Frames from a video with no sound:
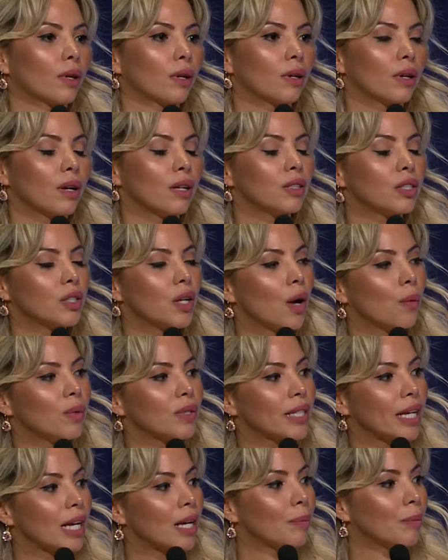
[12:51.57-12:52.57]
until I was
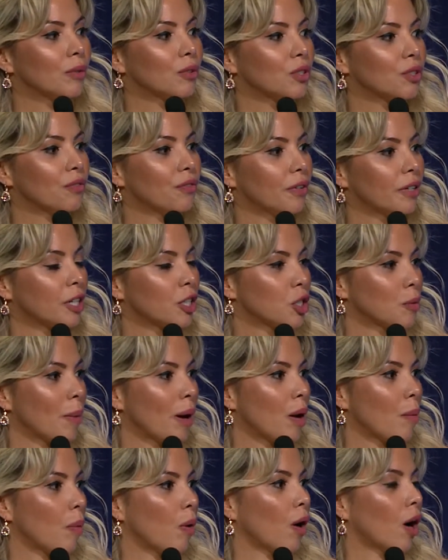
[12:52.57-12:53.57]
able to furnish my
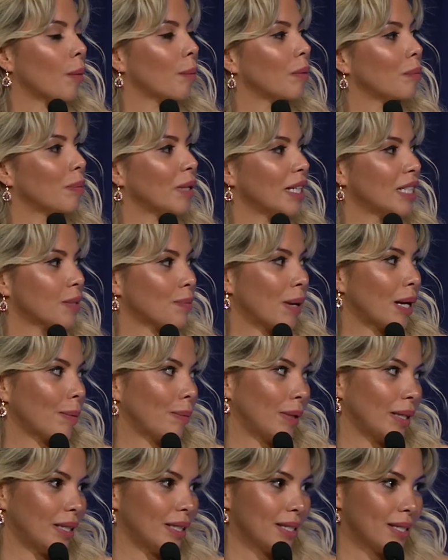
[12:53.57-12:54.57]
apartment piece by
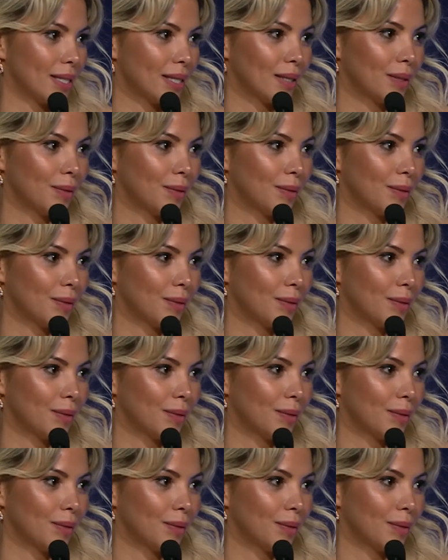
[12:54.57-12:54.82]
piece.